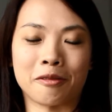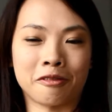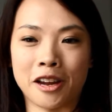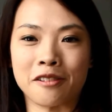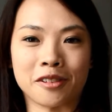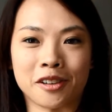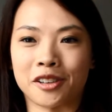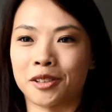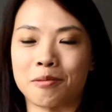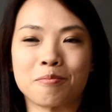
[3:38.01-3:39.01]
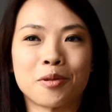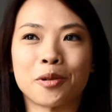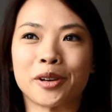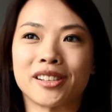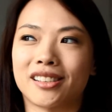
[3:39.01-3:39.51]
favors and
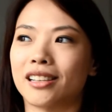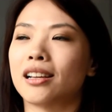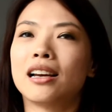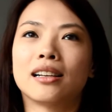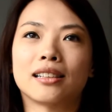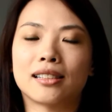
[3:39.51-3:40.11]
points, and the